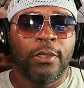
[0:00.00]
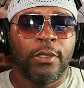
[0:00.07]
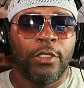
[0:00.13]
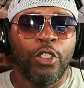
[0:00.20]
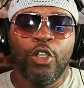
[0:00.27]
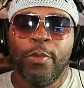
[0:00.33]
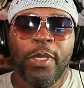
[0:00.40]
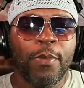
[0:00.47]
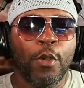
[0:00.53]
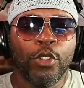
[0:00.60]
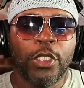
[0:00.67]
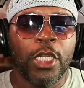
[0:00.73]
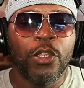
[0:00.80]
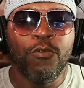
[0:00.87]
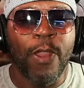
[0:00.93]
You're going to be
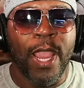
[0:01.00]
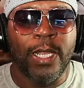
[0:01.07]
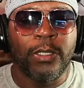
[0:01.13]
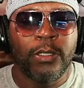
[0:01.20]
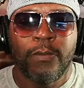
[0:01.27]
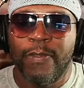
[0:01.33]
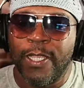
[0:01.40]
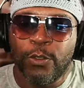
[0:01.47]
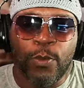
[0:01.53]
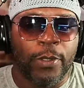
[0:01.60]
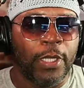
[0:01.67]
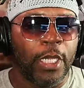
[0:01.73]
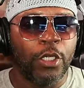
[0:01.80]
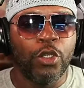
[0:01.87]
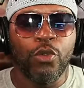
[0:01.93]
emotionally wrecked. That's what
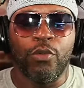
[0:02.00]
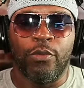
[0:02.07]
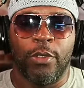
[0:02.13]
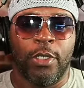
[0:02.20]
they do.